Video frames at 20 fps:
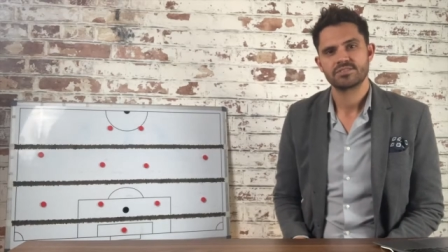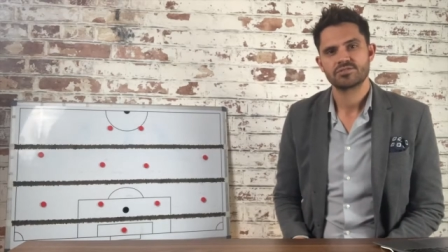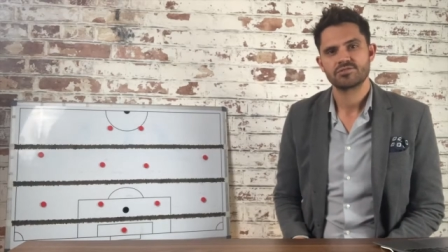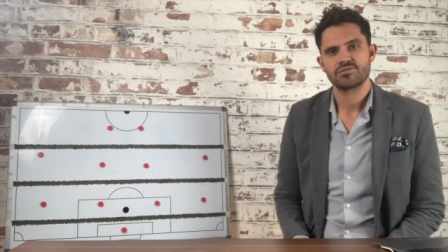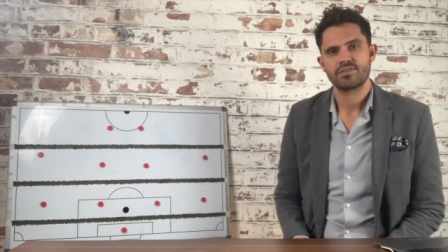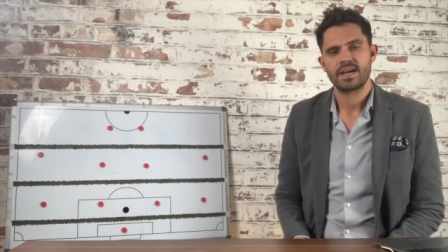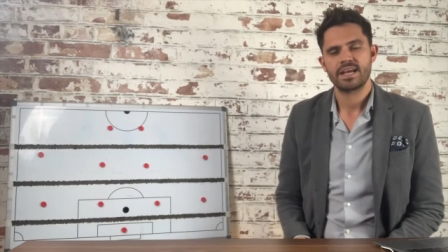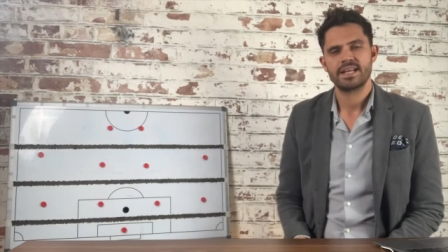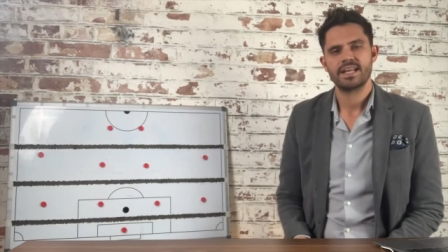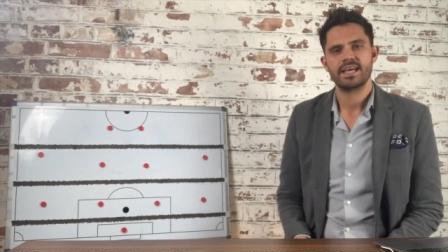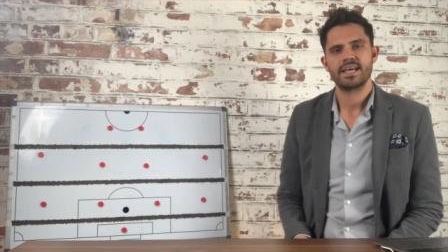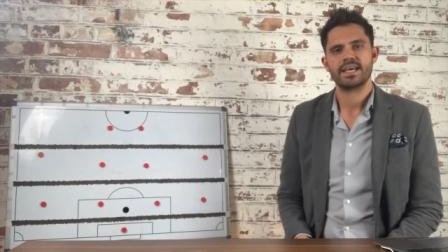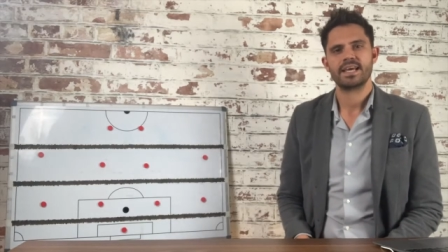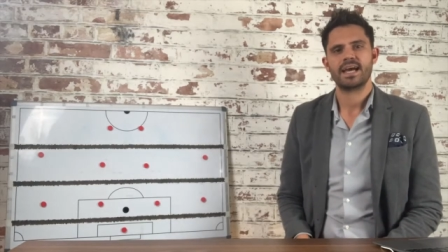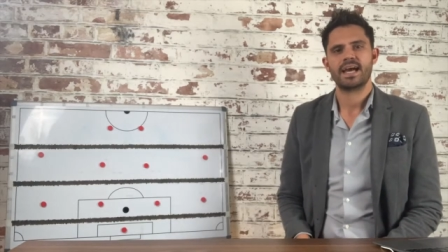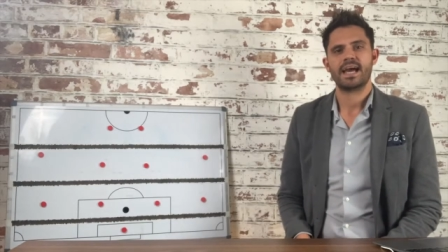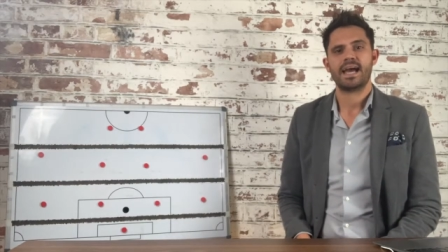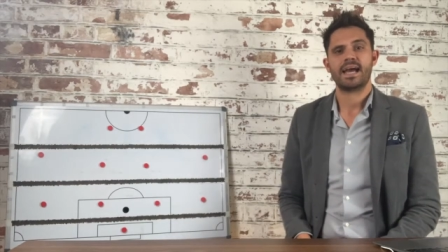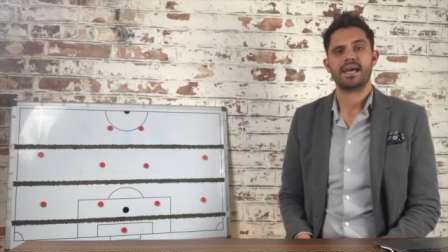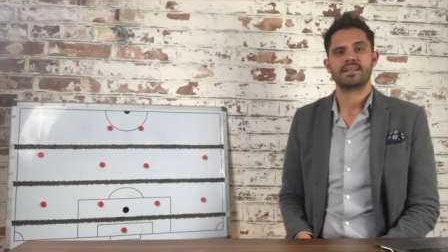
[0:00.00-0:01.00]
training,
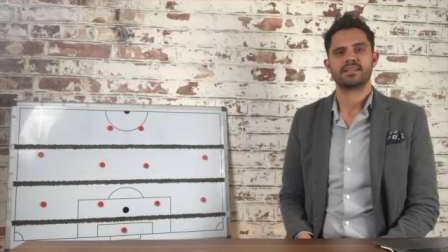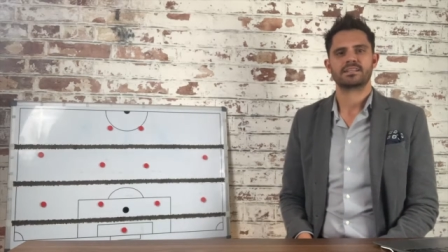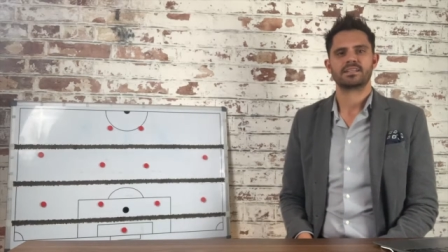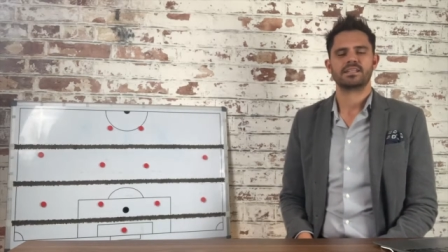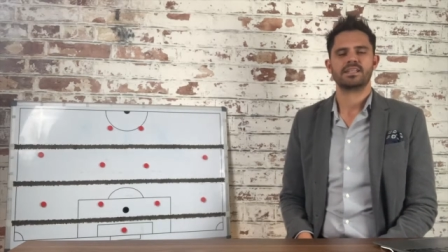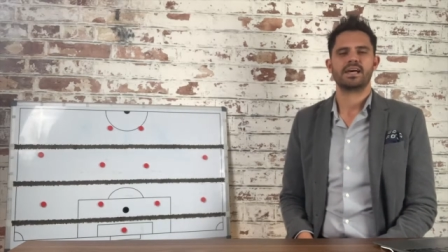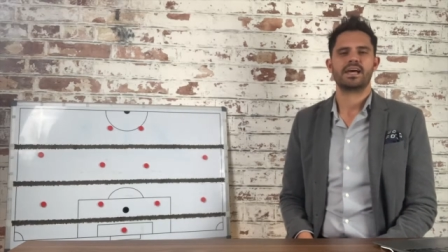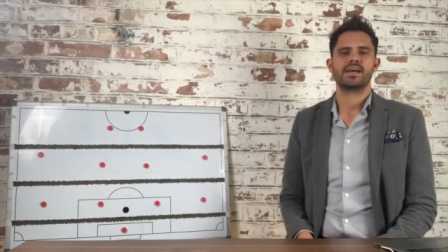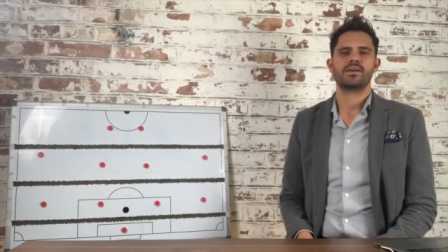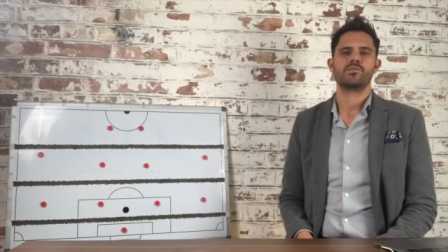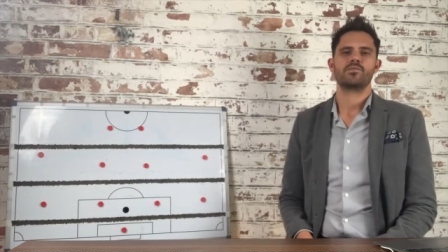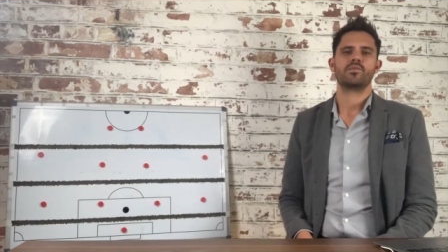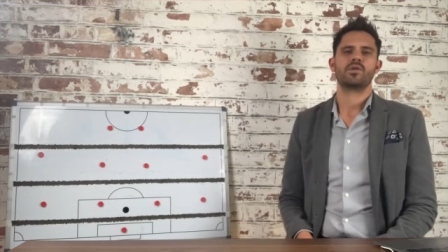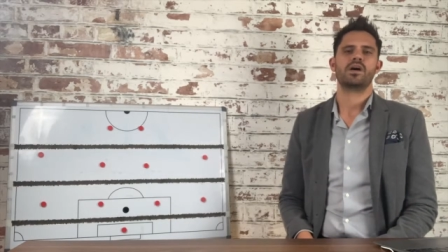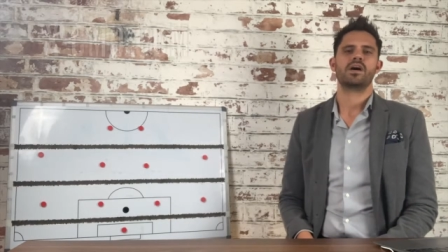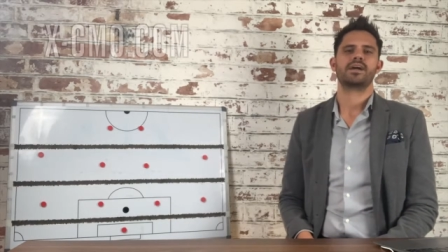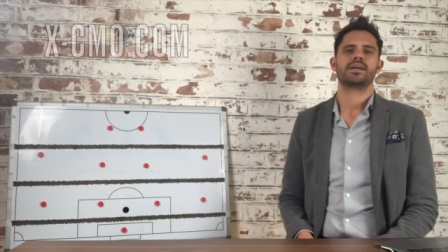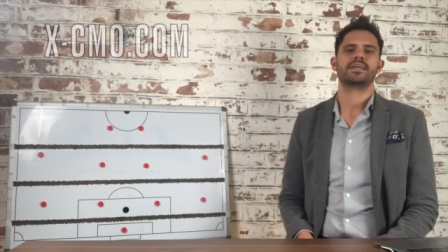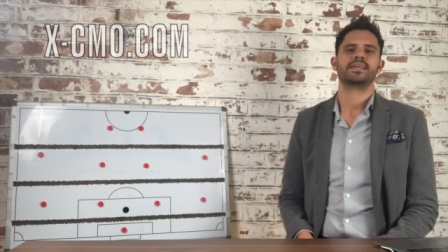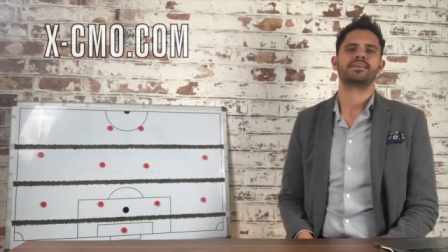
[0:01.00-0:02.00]
and client
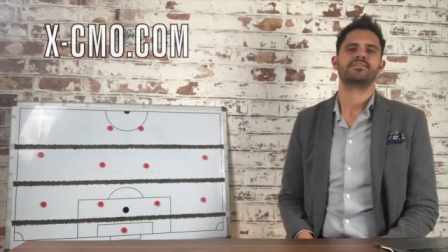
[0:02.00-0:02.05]
work.